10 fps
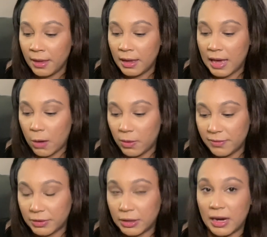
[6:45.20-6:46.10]

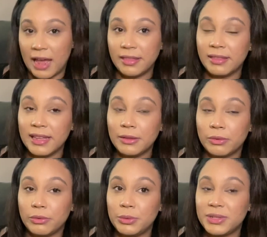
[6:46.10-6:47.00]
However, I
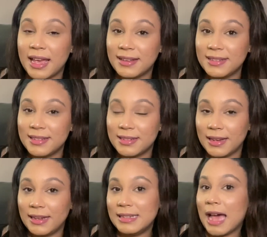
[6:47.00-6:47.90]
think through test
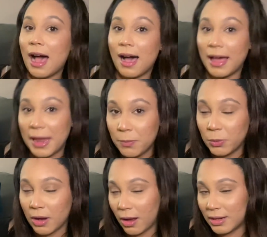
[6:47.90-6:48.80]
and time
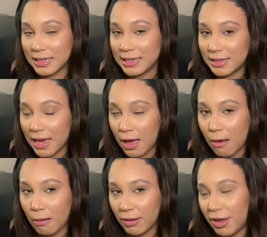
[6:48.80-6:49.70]
would honestly
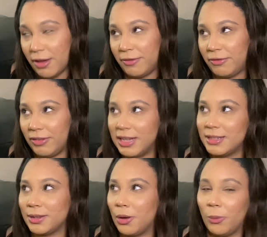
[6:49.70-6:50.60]
tell if
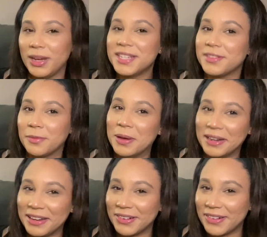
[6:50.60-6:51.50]
it's a waste of
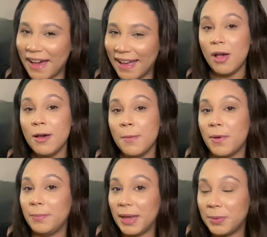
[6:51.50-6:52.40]
money or not.
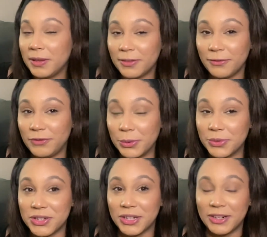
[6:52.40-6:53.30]
But maybe in the
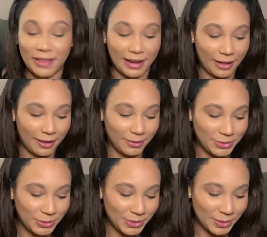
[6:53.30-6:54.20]
future, like I'll
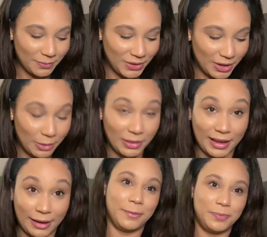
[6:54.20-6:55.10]
do some video
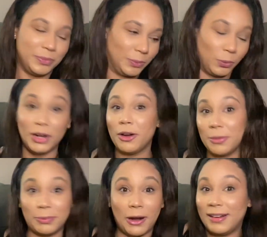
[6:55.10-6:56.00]
like, where are
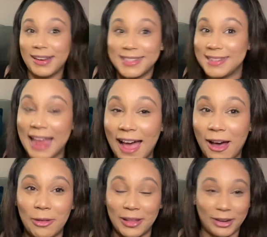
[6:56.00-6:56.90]
the products
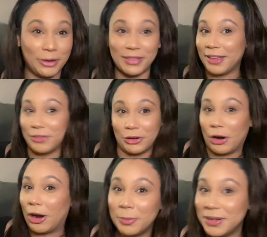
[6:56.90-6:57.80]
now? Like, are they in the
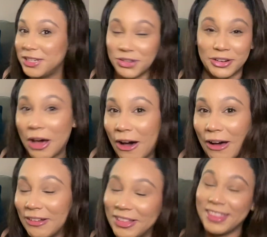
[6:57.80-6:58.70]
garbage or
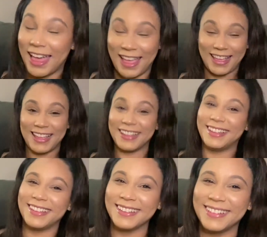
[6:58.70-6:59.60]
not?
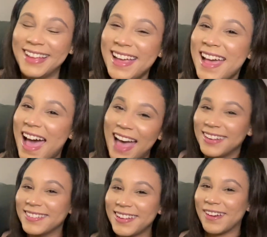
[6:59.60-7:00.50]
Like, I
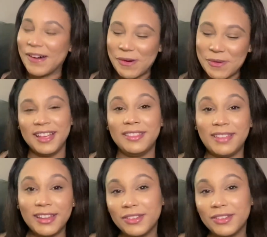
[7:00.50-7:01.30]
don't know. Thank